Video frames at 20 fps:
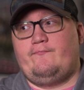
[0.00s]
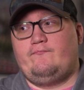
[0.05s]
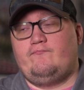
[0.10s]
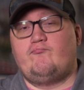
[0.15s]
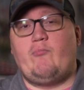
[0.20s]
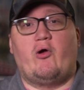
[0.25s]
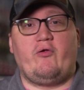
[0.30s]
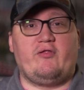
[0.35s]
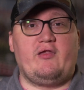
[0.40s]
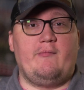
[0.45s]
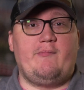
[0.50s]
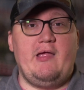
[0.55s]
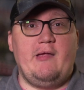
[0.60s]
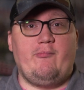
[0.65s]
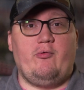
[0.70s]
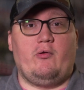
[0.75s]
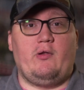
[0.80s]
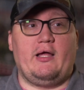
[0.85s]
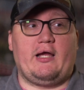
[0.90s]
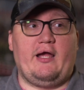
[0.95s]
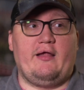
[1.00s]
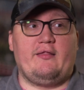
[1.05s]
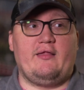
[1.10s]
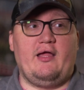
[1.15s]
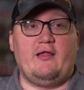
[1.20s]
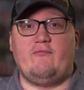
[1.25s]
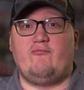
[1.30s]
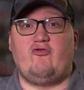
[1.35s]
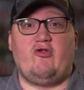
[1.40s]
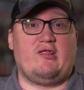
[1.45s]
most of the people, like I
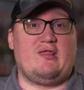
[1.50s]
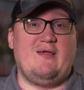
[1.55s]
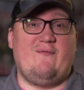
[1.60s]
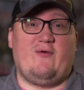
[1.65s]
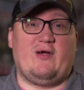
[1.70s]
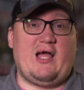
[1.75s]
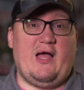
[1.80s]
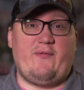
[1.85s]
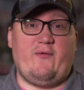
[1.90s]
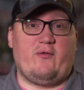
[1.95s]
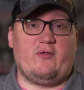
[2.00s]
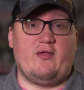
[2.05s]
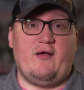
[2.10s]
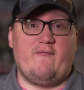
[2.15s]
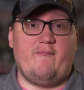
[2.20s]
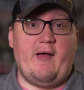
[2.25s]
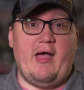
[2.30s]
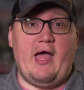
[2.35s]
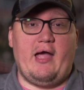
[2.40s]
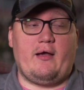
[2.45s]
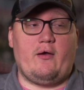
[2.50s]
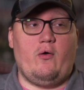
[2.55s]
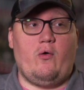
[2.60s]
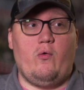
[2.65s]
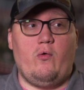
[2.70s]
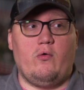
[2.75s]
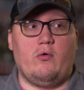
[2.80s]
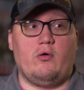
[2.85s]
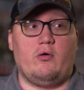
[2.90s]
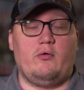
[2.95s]
said, just never got their stuff back,
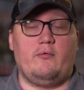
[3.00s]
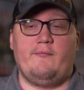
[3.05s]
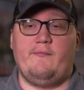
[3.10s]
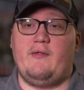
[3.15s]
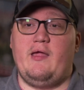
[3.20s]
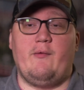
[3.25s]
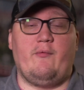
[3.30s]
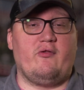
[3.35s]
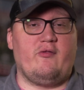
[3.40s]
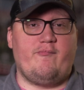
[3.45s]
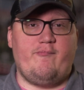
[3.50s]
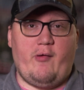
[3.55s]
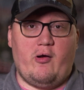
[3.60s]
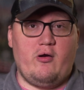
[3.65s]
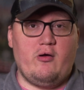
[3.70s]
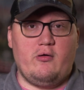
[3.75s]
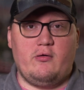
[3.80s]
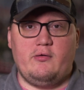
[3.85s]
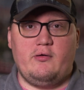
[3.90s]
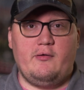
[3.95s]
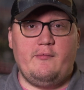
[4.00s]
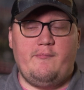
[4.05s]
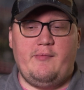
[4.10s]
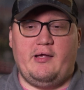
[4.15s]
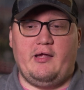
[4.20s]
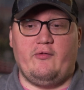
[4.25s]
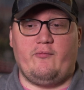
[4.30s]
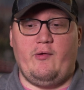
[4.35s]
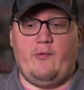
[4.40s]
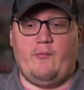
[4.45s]
or it was burned
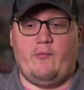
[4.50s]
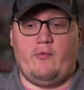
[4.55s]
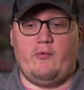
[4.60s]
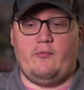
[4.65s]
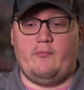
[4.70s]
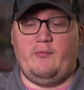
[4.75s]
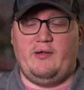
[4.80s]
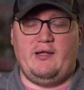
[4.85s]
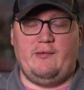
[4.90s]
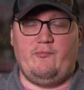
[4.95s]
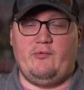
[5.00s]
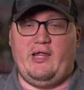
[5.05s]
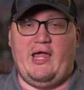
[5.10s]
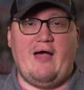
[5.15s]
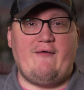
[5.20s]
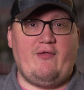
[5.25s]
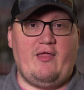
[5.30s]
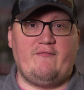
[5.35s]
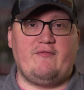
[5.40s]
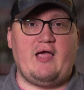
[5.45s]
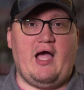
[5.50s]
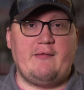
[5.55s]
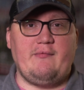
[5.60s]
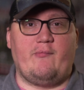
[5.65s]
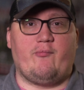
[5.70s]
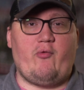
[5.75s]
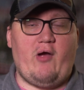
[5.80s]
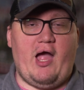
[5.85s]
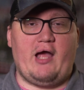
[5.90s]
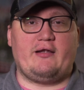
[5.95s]
because we didn't really have enough time to
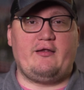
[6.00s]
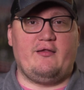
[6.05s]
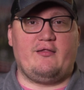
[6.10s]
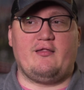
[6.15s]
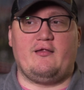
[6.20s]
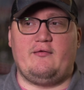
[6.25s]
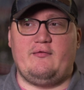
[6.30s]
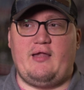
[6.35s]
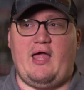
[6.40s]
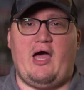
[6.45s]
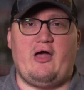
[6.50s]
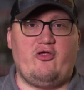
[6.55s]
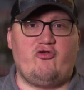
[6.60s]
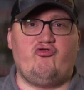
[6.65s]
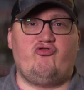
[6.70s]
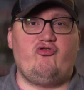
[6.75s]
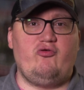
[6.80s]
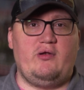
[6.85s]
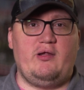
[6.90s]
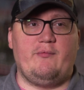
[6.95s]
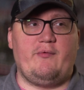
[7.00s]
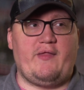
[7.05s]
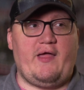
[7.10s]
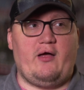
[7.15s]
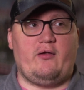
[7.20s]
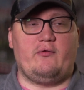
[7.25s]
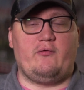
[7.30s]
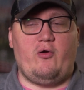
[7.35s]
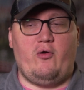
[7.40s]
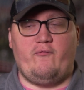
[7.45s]
practice on how to shoot it
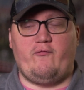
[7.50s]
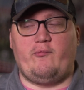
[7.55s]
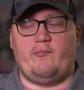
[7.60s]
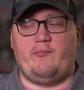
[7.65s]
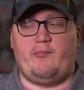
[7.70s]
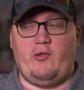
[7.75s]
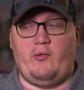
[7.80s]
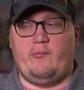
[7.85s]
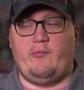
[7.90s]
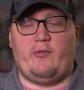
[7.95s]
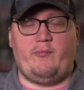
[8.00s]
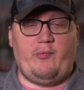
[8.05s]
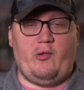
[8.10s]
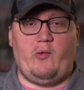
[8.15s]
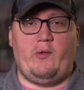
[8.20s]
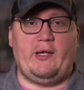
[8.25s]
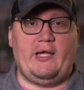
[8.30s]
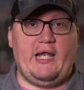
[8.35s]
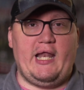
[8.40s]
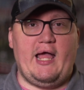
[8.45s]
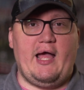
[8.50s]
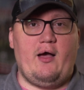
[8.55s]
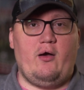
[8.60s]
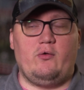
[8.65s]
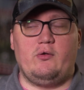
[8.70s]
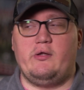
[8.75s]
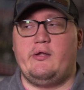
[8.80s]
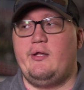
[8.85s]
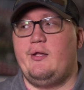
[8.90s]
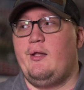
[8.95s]
without blowing it
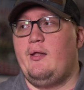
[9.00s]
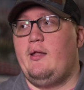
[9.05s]
out.